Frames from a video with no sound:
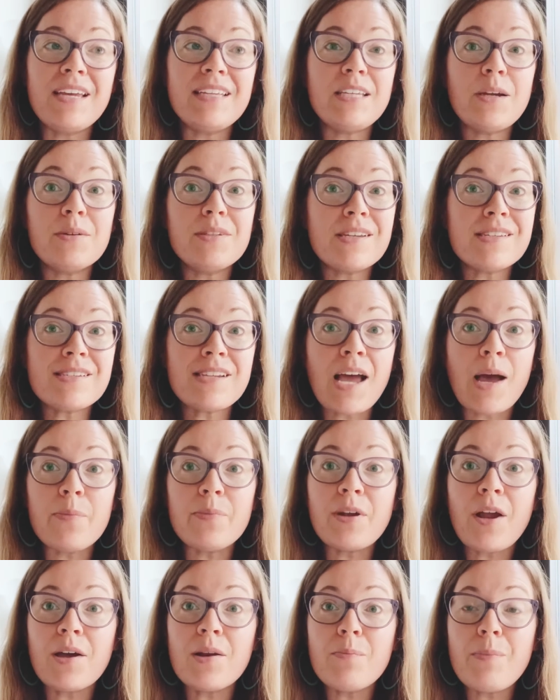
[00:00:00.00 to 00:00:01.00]
Now, it doesn't
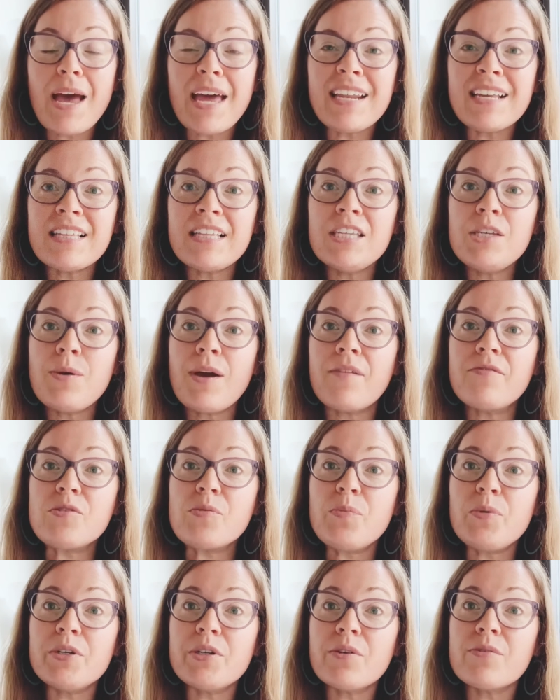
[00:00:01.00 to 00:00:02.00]
happen automatically. You have to
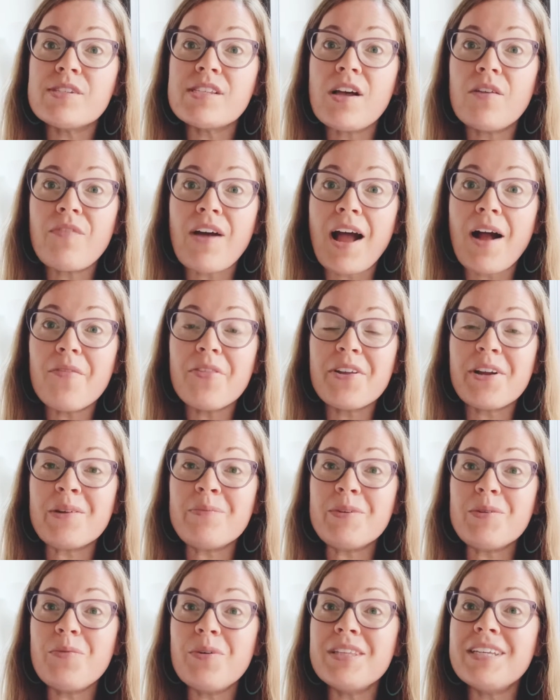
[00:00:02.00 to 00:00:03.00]
put yourself out there and
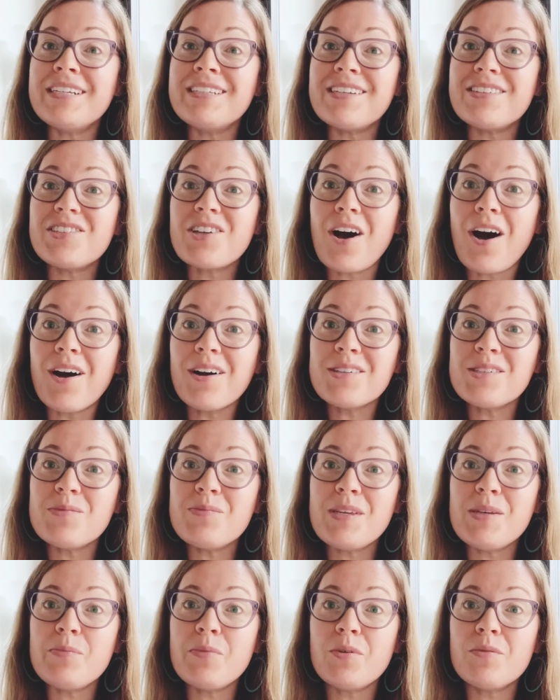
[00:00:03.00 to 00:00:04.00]
be willing to talk to
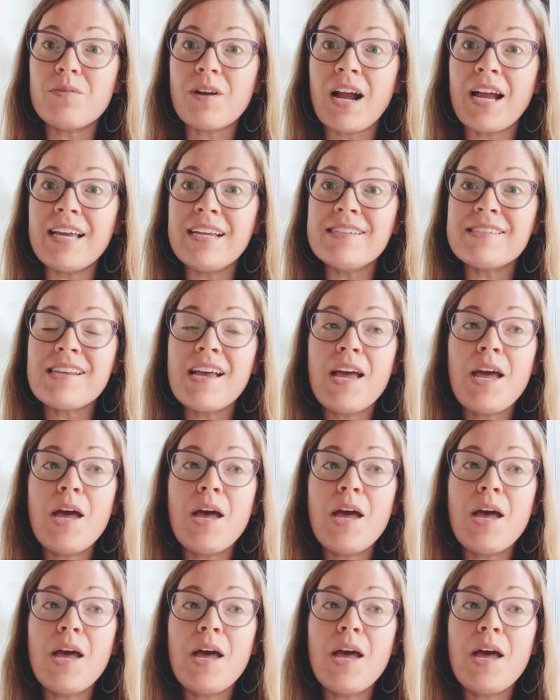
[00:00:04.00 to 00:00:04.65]
people, right?